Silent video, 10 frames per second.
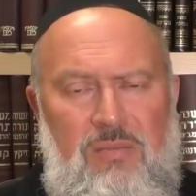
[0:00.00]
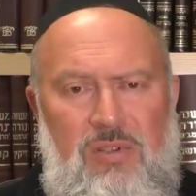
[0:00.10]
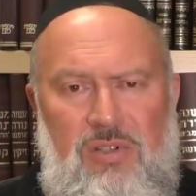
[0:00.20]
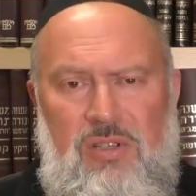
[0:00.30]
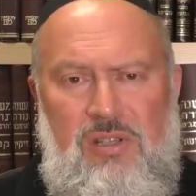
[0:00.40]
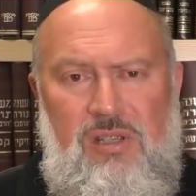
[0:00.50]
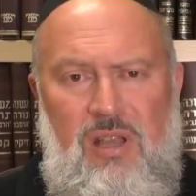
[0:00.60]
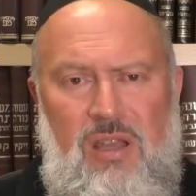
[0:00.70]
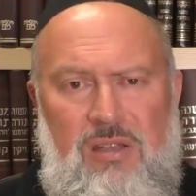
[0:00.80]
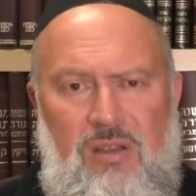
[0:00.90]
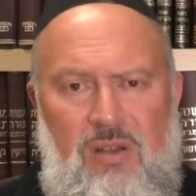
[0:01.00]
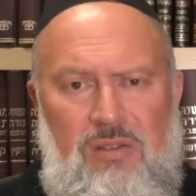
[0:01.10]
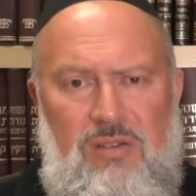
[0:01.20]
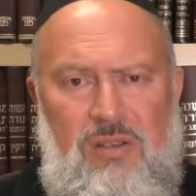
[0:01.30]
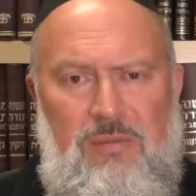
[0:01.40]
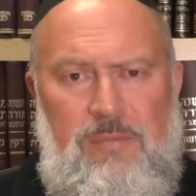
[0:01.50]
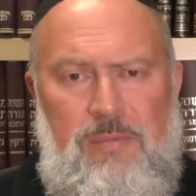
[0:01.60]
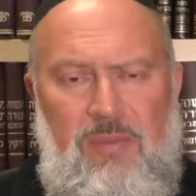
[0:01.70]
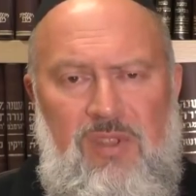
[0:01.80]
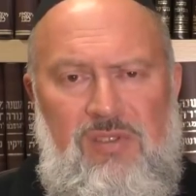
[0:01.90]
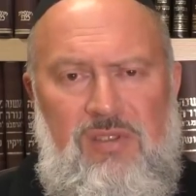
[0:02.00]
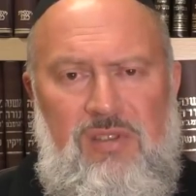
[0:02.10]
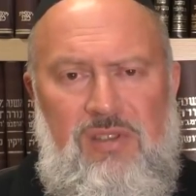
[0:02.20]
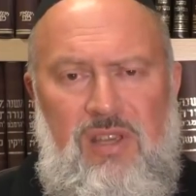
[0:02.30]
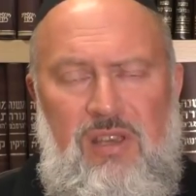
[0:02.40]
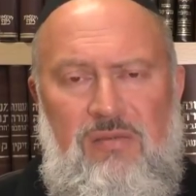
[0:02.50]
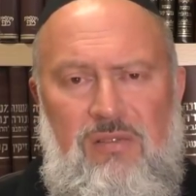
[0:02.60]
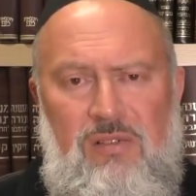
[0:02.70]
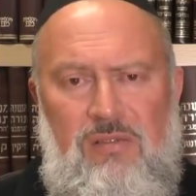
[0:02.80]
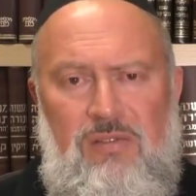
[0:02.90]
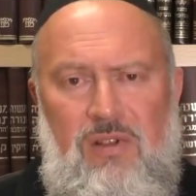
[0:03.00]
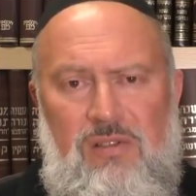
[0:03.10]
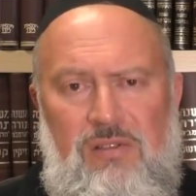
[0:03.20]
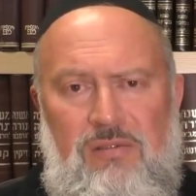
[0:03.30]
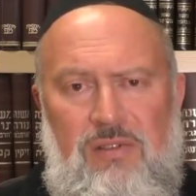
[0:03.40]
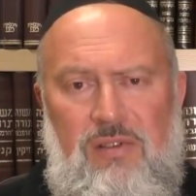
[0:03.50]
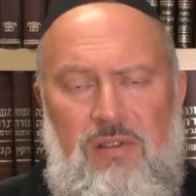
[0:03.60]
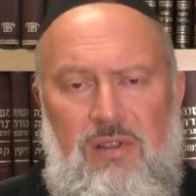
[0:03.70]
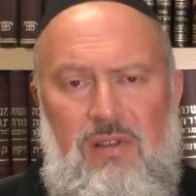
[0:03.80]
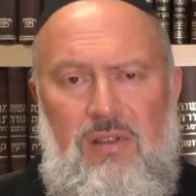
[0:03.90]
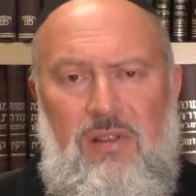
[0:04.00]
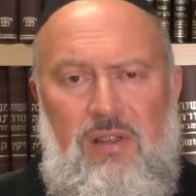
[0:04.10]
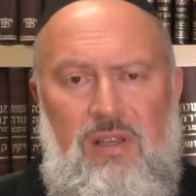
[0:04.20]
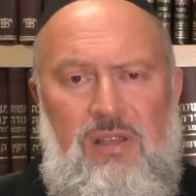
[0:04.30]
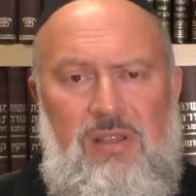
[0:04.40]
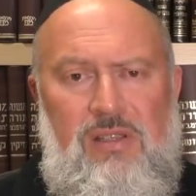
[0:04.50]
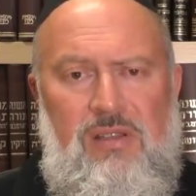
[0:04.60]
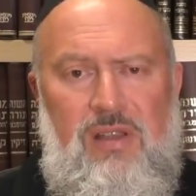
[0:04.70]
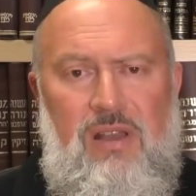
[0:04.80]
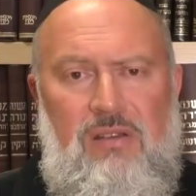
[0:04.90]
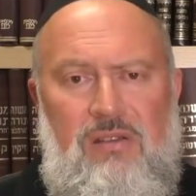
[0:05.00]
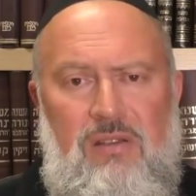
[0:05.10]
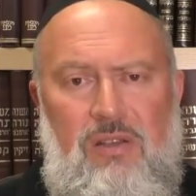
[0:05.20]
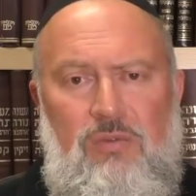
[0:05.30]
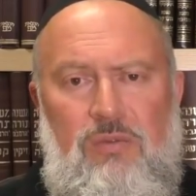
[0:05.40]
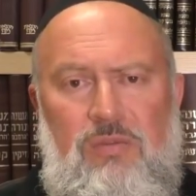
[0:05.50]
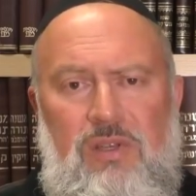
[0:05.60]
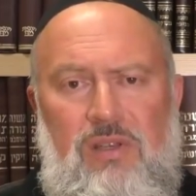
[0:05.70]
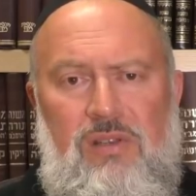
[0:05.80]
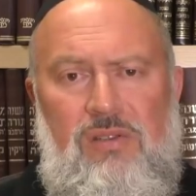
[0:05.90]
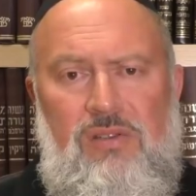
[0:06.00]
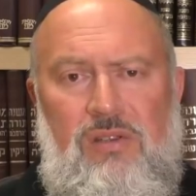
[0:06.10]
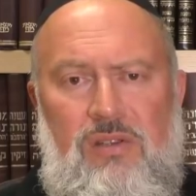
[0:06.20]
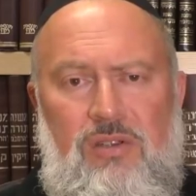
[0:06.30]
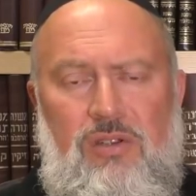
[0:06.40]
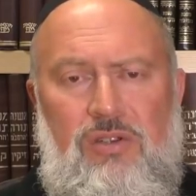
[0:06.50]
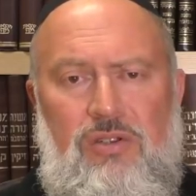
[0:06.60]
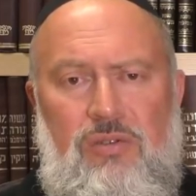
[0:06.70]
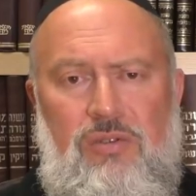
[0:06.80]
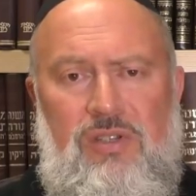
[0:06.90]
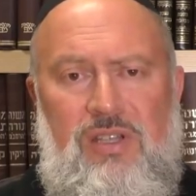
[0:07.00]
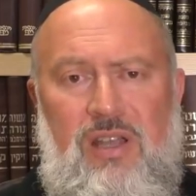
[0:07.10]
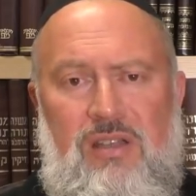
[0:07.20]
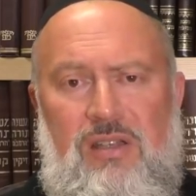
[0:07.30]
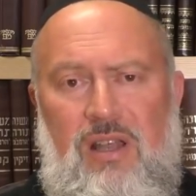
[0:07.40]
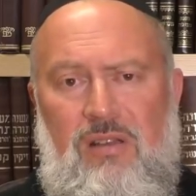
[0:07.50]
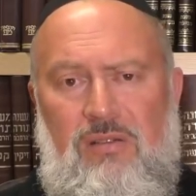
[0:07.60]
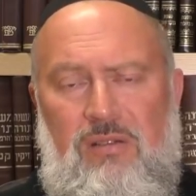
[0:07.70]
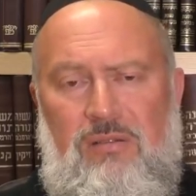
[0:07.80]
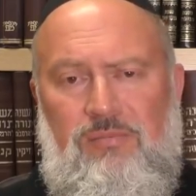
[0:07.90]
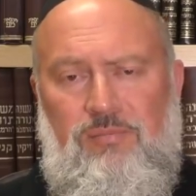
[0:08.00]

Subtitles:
pernicious ideology, this evil philosophy, is that human beings should tear down